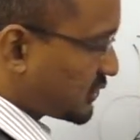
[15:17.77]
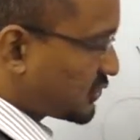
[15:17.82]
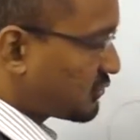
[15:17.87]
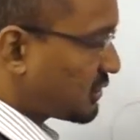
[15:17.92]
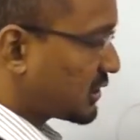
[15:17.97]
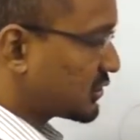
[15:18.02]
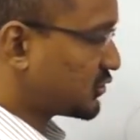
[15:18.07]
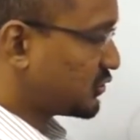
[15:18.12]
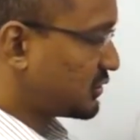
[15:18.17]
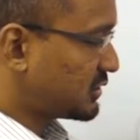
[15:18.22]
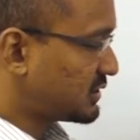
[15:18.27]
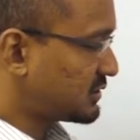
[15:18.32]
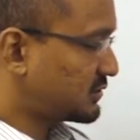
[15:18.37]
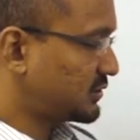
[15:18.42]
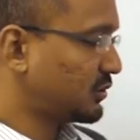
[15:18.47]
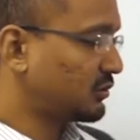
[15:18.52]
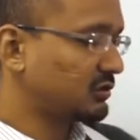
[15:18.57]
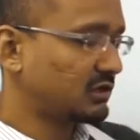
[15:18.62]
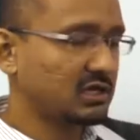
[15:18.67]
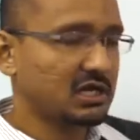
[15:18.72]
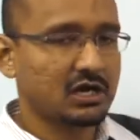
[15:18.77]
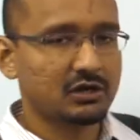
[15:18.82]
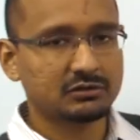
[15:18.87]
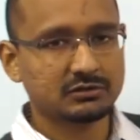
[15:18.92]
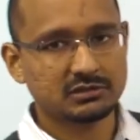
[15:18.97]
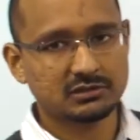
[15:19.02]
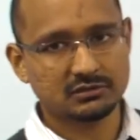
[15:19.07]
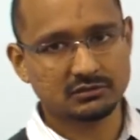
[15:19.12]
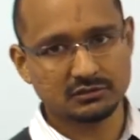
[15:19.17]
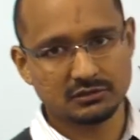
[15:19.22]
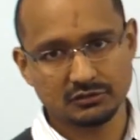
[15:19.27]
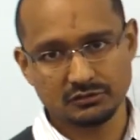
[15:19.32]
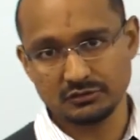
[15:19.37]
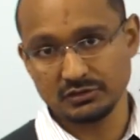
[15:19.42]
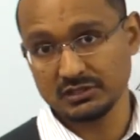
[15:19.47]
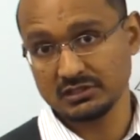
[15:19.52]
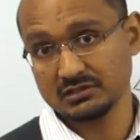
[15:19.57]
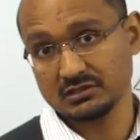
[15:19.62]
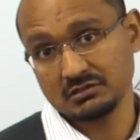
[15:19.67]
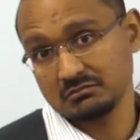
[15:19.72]
structures don't allow it to do
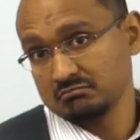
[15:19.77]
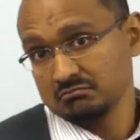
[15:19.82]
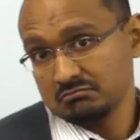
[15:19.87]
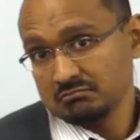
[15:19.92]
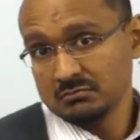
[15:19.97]
this.